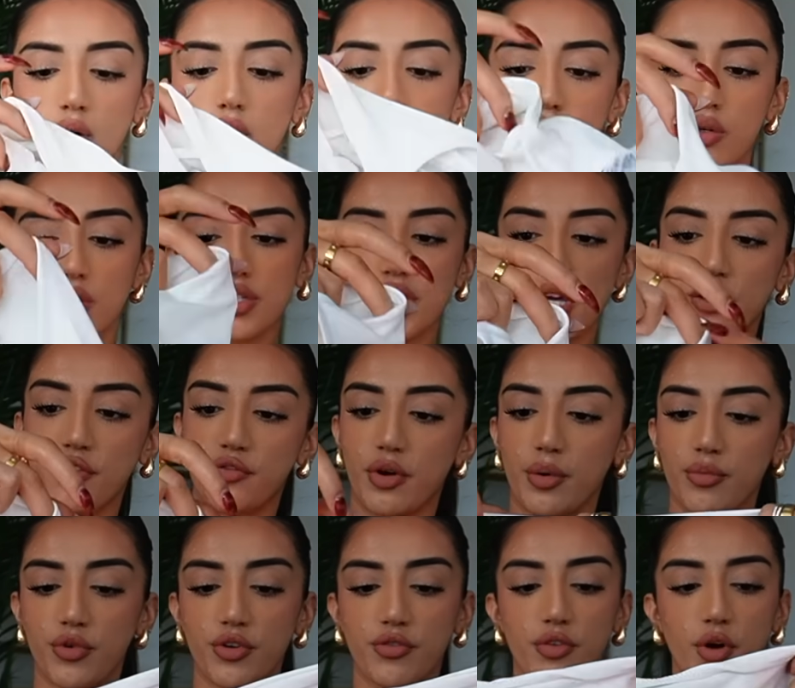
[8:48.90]
Also
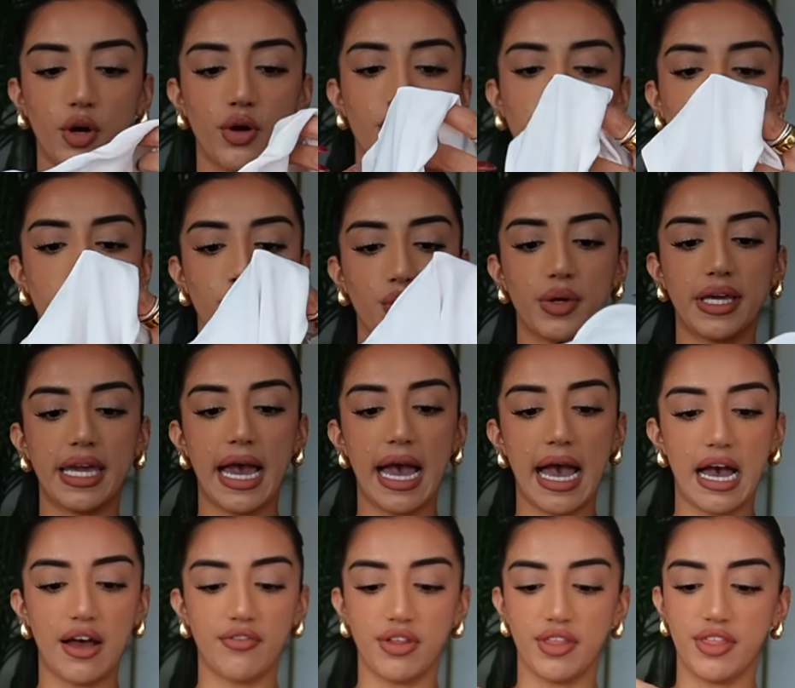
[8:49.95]
from Revolve, we
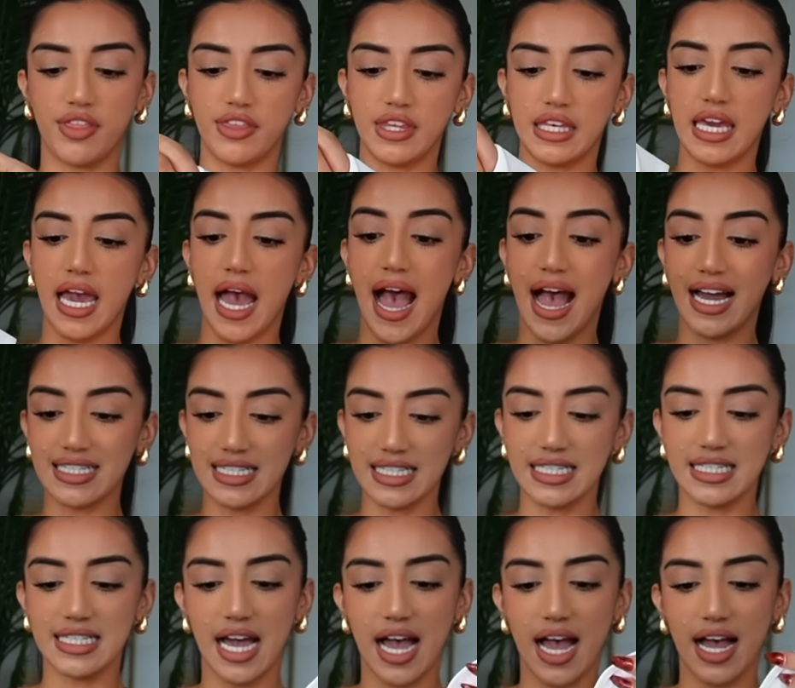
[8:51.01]
have the
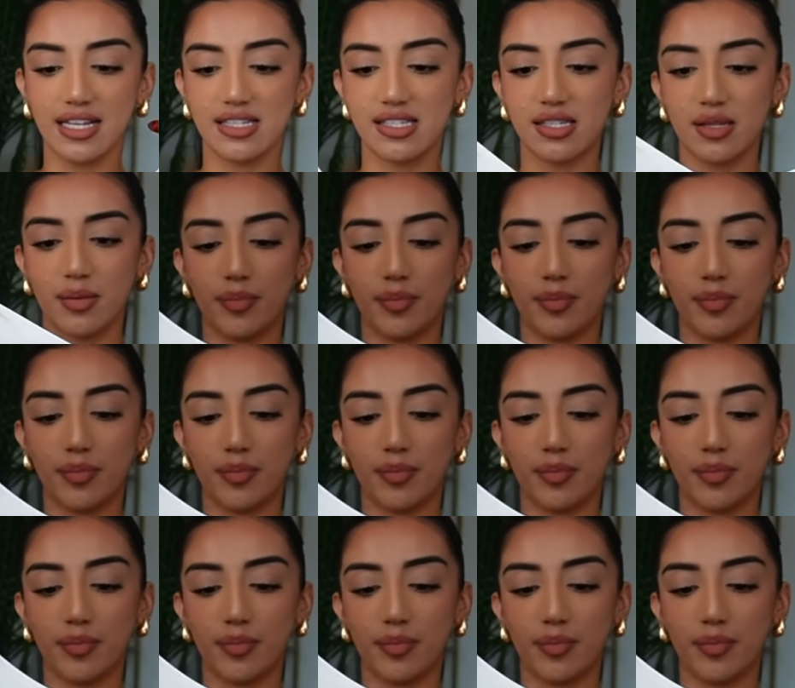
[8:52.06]
Adidas